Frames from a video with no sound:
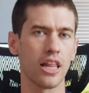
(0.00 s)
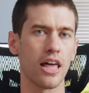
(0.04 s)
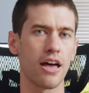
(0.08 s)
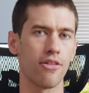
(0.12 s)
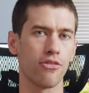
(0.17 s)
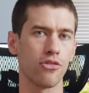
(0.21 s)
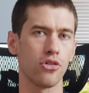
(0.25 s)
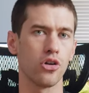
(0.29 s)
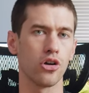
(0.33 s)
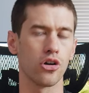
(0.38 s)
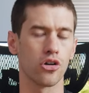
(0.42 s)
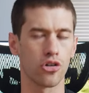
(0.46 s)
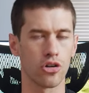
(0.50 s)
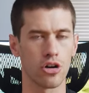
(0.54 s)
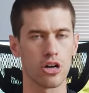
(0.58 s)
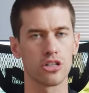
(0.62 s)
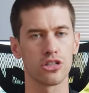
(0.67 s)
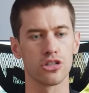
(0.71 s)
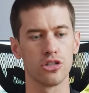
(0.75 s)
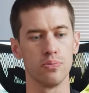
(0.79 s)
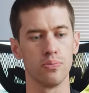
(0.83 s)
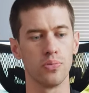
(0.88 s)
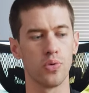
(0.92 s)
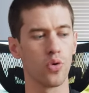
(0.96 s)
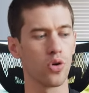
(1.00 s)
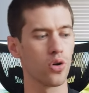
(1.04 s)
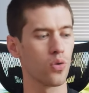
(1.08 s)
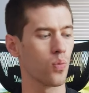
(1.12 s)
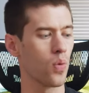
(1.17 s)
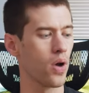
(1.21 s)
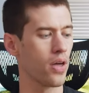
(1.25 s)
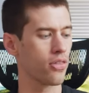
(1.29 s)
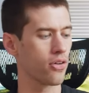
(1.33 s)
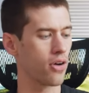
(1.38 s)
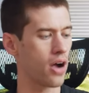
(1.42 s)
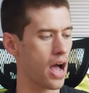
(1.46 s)
level across the board,
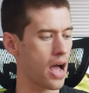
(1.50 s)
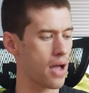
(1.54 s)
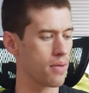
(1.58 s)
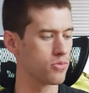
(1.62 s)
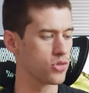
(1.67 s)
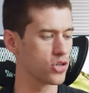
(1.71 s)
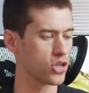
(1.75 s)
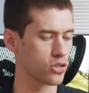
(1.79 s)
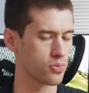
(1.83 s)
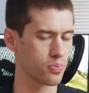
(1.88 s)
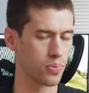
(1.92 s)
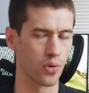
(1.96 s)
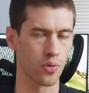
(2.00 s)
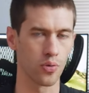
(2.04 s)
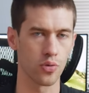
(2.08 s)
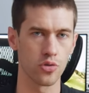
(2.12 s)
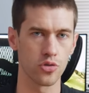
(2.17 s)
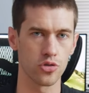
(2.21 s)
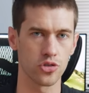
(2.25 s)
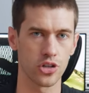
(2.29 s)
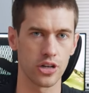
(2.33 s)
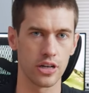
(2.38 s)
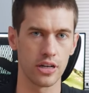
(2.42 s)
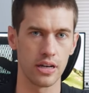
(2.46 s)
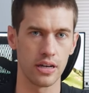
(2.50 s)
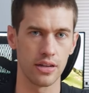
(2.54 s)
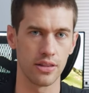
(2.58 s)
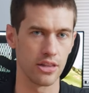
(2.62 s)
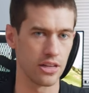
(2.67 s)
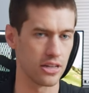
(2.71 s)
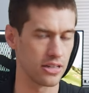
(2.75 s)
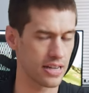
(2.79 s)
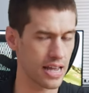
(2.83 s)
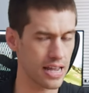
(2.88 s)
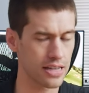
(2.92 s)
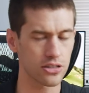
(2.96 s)
whether I'm just perusing
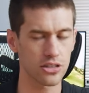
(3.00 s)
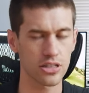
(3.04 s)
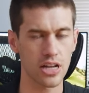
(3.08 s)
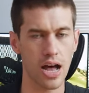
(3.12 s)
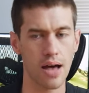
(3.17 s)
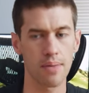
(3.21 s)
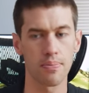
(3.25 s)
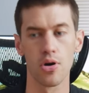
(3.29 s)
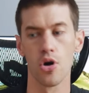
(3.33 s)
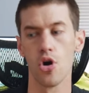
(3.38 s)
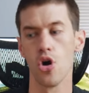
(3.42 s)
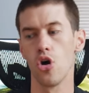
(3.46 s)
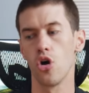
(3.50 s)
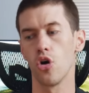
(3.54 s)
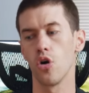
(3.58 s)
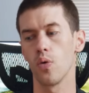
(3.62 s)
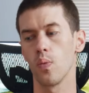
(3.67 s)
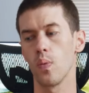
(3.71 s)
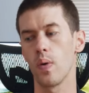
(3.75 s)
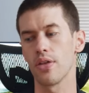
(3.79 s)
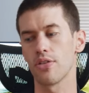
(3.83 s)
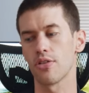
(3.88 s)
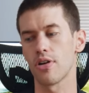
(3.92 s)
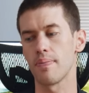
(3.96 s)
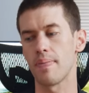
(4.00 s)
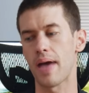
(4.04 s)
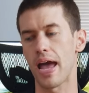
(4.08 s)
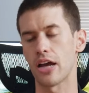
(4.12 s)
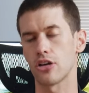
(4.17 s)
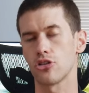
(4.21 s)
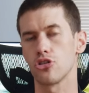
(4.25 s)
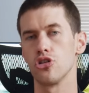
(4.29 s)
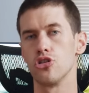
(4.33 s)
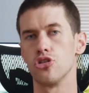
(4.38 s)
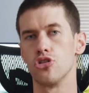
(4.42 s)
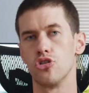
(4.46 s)
the desktop or whether I'm
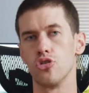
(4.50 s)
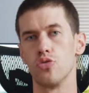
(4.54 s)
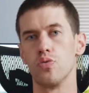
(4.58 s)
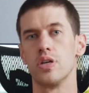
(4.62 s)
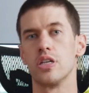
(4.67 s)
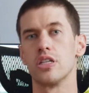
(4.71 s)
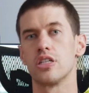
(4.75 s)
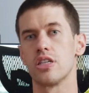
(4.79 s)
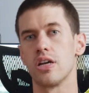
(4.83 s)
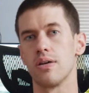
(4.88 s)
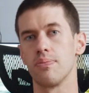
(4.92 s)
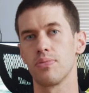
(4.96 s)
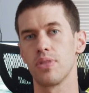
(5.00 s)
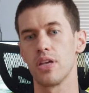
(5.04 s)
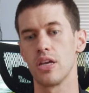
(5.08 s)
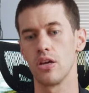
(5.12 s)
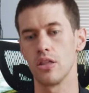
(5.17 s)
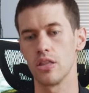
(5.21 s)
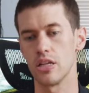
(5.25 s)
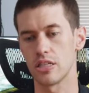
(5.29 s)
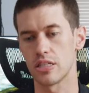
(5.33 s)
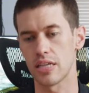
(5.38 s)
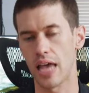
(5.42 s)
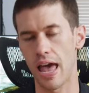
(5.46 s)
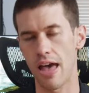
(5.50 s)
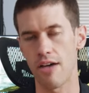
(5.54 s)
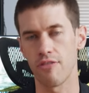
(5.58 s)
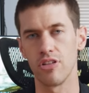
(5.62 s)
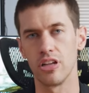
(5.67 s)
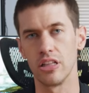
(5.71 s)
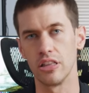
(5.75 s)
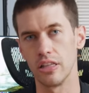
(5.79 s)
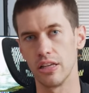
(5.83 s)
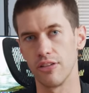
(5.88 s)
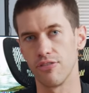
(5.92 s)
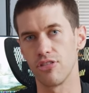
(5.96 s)
actually doing something that's
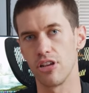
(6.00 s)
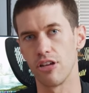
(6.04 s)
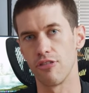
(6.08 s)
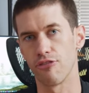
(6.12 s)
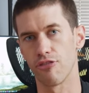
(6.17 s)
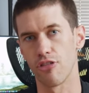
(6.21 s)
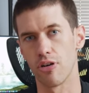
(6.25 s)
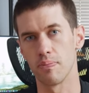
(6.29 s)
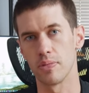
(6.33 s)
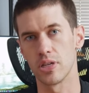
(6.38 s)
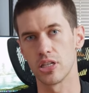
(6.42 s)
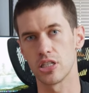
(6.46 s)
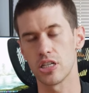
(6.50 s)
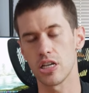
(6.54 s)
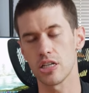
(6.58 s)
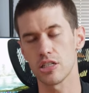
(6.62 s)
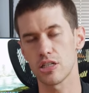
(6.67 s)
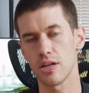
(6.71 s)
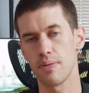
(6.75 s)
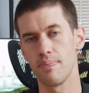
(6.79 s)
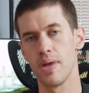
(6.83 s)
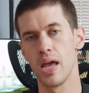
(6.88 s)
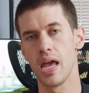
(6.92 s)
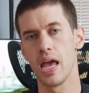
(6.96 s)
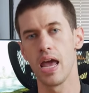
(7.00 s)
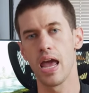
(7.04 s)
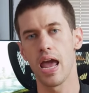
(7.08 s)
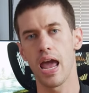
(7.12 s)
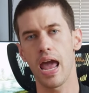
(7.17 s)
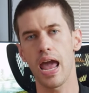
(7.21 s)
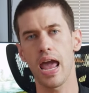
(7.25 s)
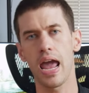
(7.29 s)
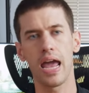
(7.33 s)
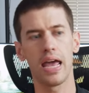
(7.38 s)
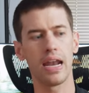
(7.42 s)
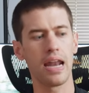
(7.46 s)
heavy lifting from the system.
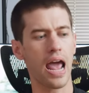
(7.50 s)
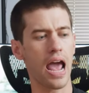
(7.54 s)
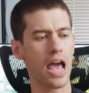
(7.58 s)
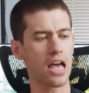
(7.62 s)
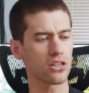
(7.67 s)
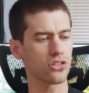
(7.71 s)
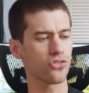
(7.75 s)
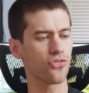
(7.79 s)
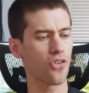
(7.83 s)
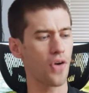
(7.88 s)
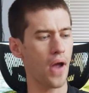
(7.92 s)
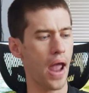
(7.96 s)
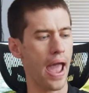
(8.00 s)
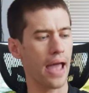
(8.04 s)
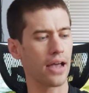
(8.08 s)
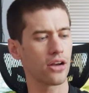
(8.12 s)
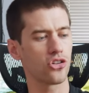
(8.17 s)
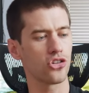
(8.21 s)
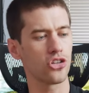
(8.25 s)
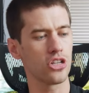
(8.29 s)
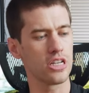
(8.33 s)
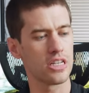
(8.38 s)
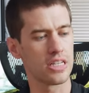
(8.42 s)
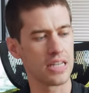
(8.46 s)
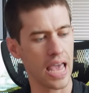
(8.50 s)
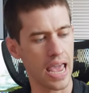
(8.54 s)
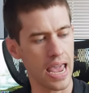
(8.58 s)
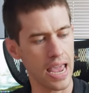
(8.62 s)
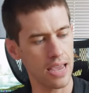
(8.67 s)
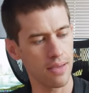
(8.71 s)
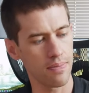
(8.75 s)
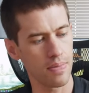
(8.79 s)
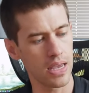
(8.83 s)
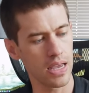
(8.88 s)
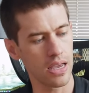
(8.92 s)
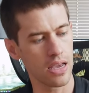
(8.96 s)
And as for actually
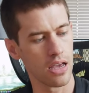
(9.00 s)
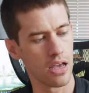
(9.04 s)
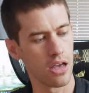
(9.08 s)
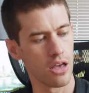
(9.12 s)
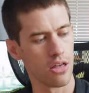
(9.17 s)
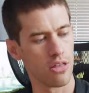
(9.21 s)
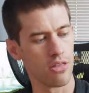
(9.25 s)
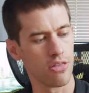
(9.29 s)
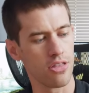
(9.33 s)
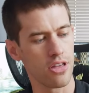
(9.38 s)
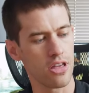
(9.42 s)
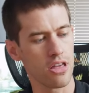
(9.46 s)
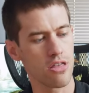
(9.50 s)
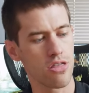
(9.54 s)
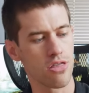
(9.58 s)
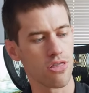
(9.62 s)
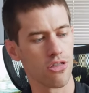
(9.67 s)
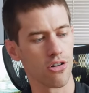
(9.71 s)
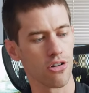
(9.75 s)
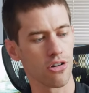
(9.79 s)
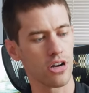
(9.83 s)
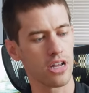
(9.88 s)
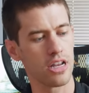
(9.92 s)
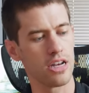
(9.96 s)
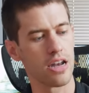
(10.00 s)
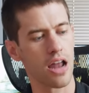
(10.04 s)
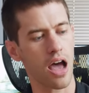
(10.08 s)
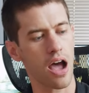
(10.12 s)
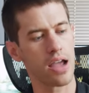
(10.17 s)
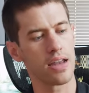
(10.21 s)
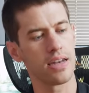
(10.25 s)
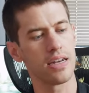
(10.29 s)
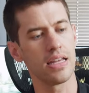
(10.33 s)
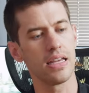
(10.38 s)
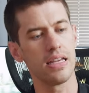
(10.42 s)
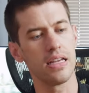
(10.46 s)
taming the
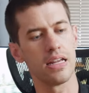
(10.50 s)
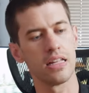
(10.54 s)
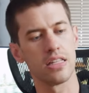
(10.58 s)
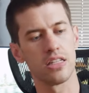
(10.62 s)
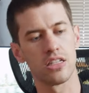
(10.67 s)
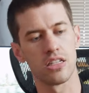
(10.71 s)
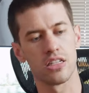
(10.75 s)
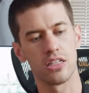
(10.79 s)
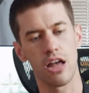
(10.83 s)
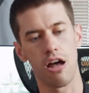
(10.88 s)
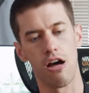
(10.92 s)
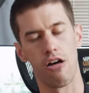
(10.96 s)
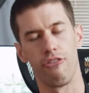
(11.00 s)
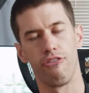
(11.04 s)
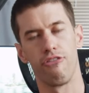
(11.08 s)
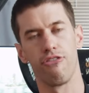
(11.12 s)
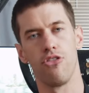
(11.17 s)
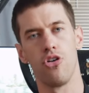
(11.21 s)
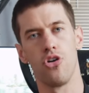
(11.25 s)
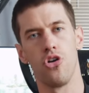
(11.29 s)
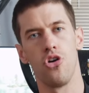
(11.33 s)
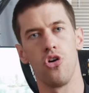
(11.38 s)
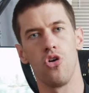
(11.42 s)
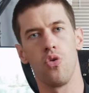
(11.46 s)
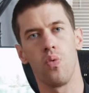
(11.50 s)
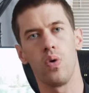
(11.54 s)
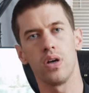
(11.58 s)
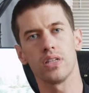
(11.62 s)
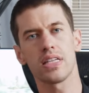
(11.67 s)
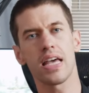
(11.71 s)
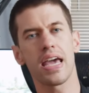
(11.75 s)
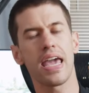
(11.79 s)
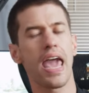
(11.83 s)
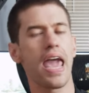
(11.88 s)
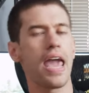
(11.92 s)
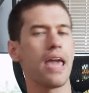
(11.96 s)
3090 itself,
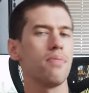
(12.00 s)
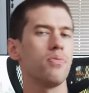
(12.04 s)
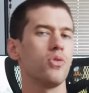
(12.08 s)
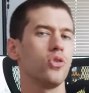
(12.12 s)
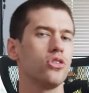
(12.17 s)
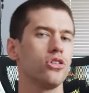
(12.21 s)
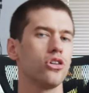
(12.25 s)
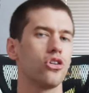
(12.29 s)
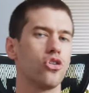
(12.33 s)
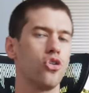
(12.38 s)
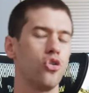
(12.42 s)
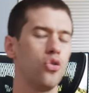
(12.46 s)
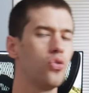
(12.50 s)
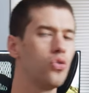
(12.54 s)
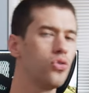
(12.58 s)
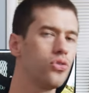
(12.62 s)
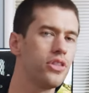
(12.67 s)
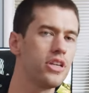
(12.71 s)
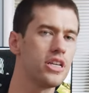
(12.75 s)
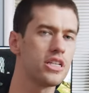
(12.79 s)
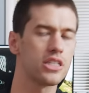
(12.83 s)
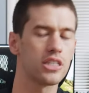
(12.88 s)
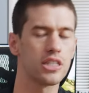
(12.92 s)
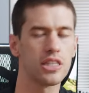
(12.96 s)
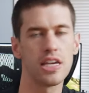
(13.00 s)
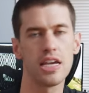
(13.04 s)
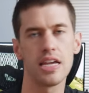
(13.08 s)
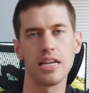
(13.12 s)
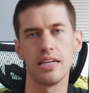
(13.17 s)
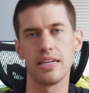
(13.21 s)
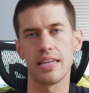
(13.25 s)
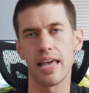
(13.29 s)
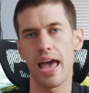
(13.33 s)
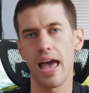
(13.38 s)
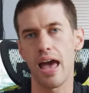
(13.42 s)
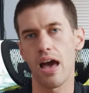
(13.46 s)
was I able to cool this
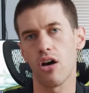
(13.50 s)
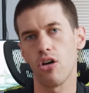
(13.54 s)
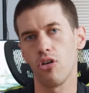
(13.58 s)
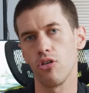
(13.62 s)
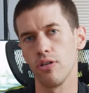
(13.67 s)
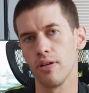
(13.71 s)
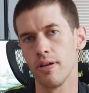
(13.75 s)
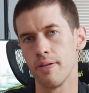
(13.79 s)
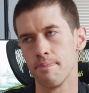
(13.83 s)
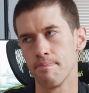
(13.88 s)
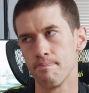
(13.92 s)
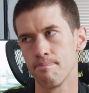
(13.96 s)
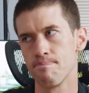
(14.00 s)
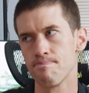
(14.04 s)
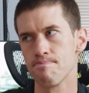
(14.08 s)
thing down?